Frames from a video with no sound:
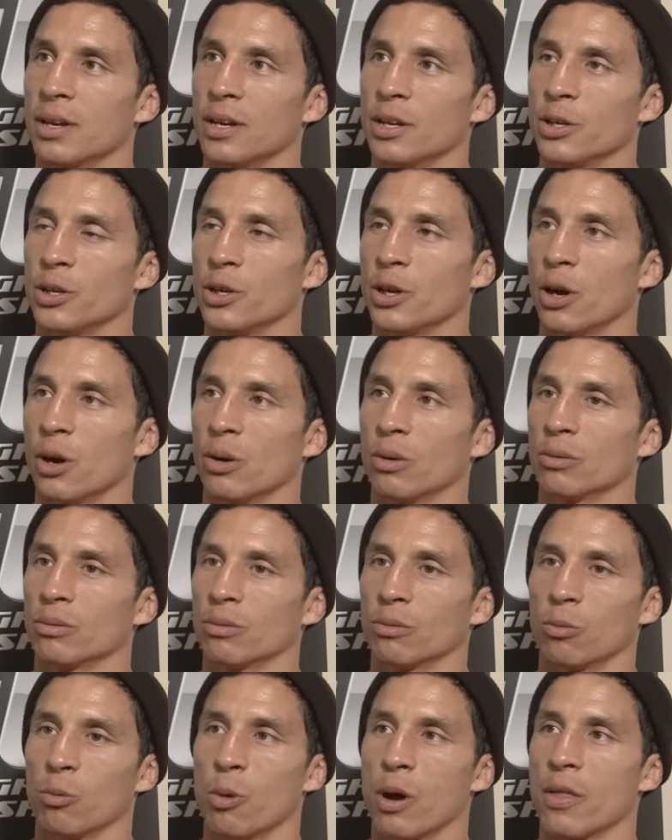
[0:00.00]
You know,
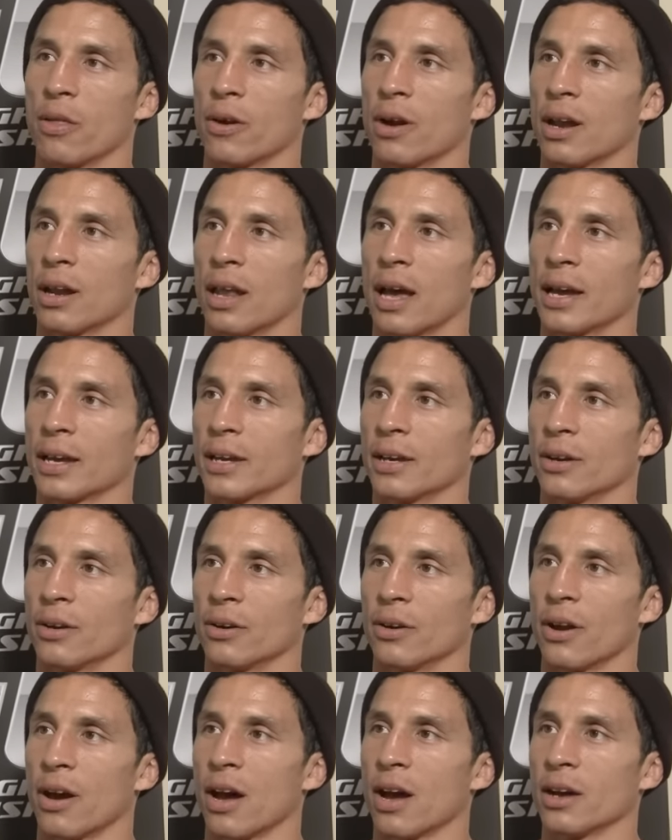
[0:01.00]
whether I like it or
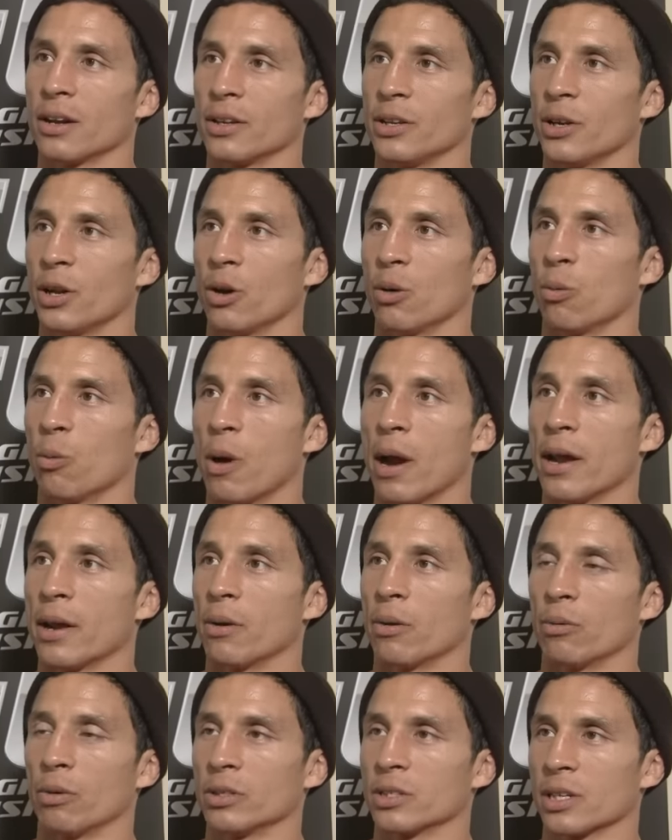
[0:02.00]
not, you know, when
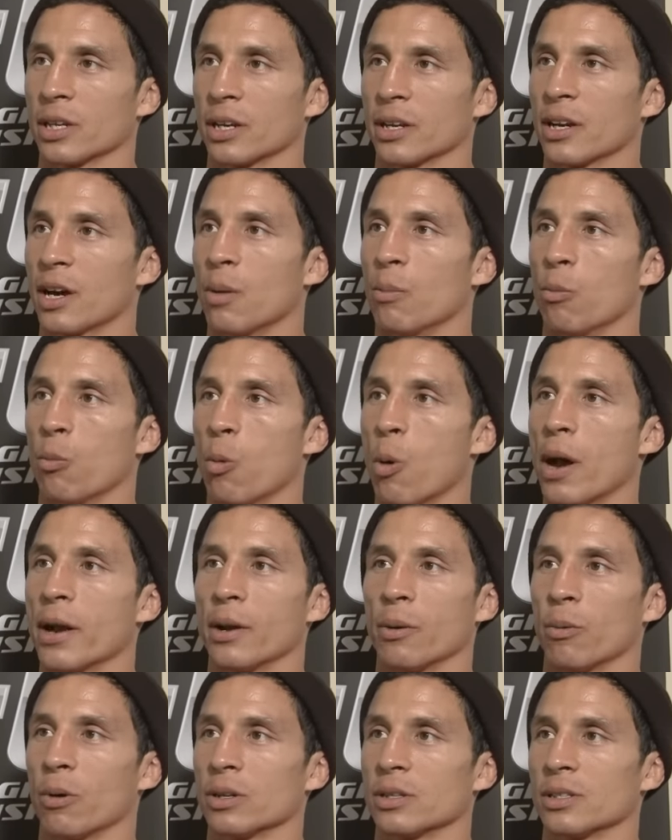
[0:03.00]
it's going to come when
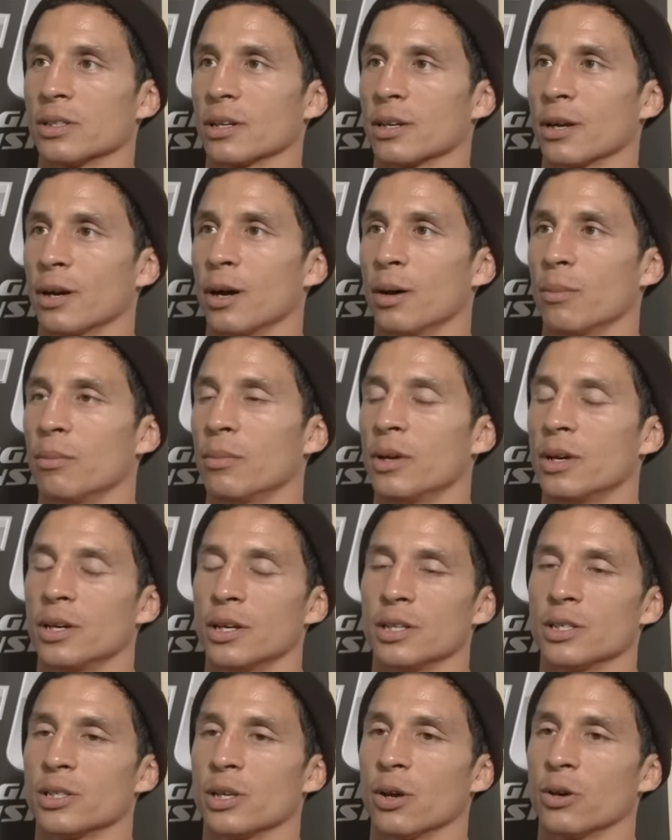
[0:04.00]
it wants to come.
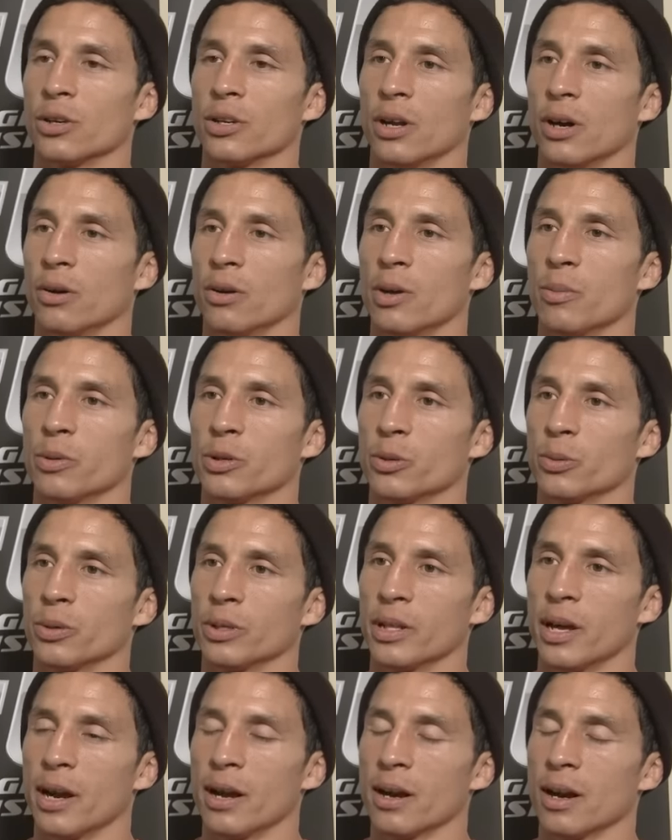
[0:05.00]
So, you know, in between
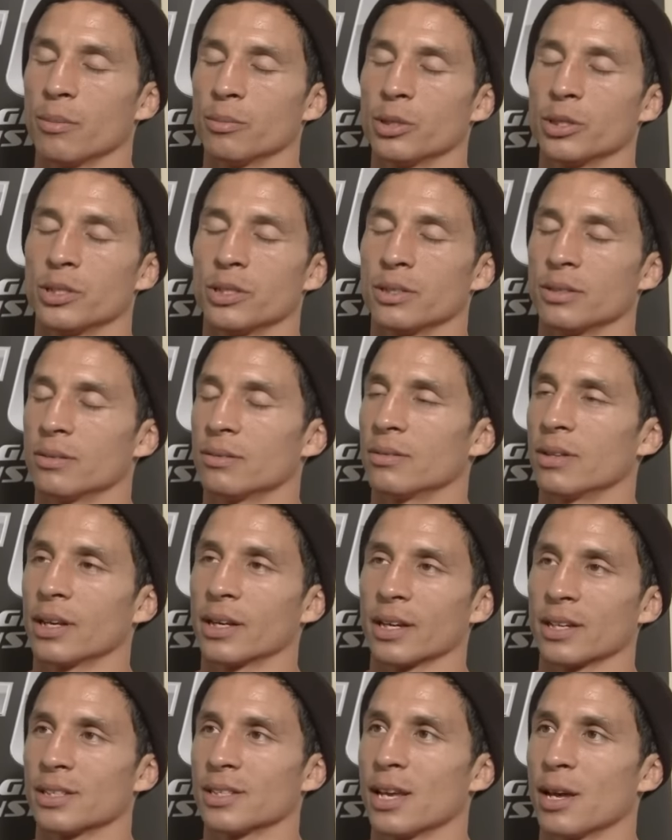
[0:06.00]
there, I'm just, like
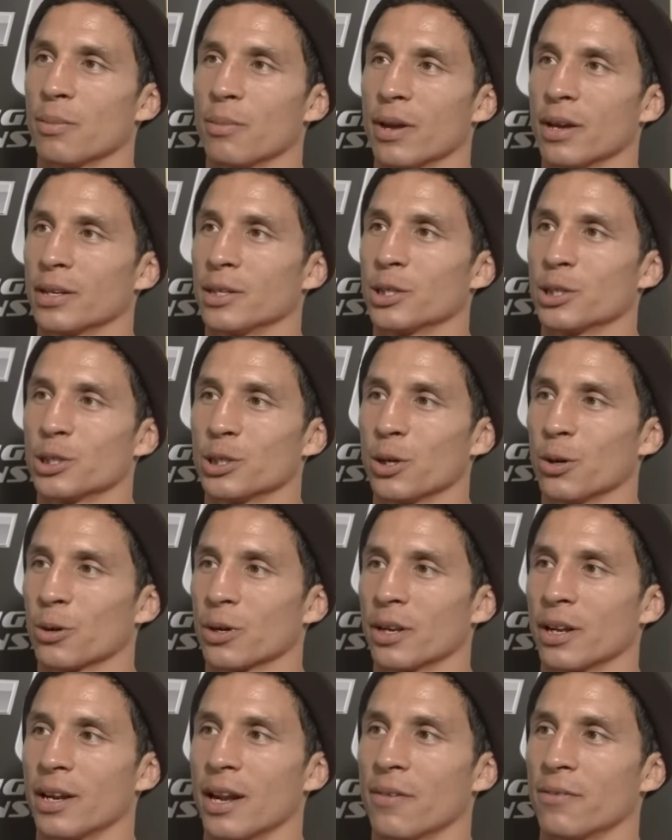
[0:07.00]
I said, man, just
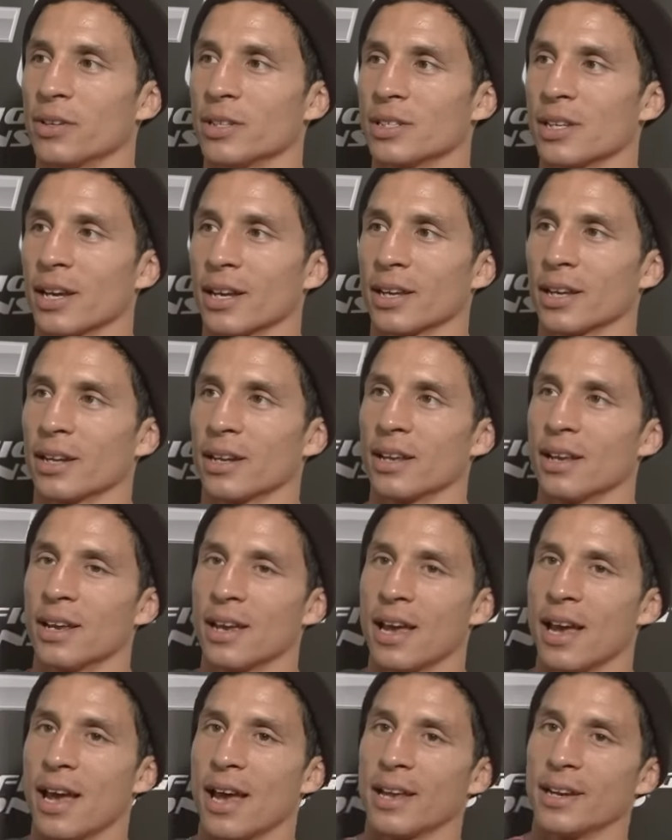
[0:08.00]
soaking in every second
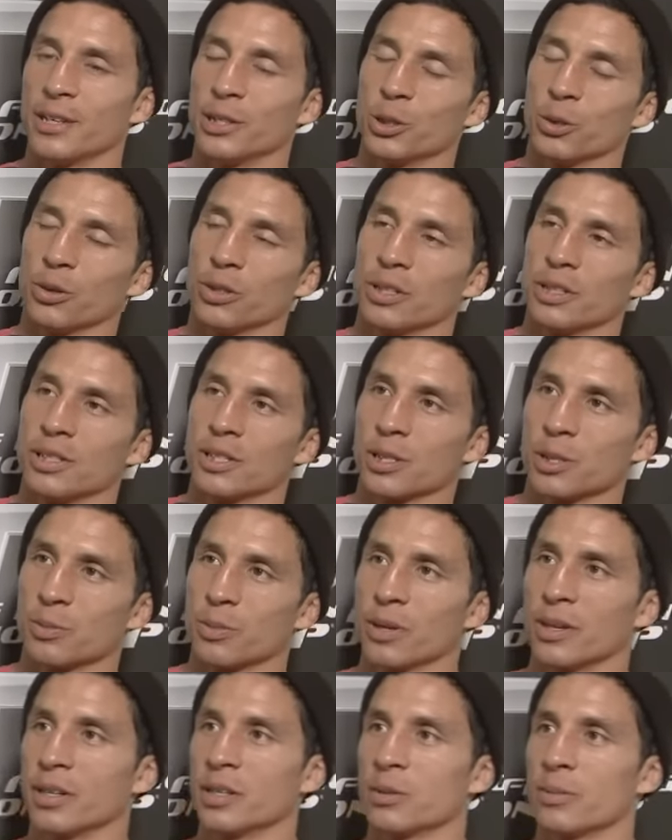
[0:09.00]
and enjoying this
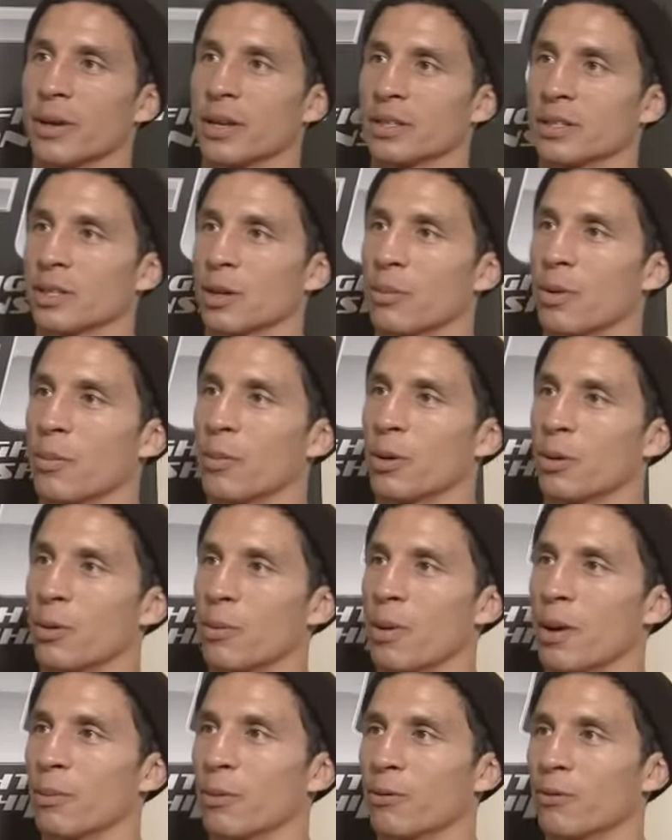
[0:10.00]
experience, man. Something I'm going to
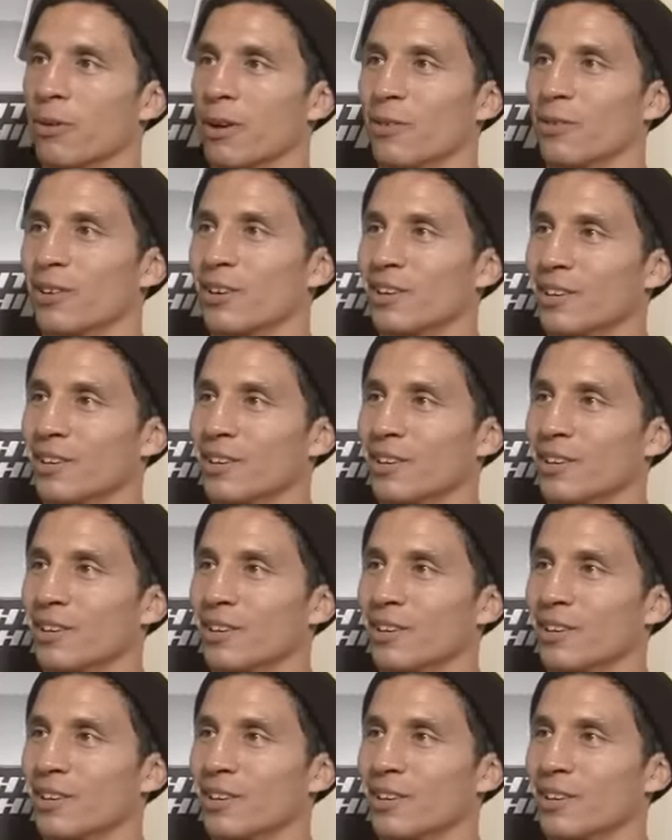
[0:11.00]
remember forever.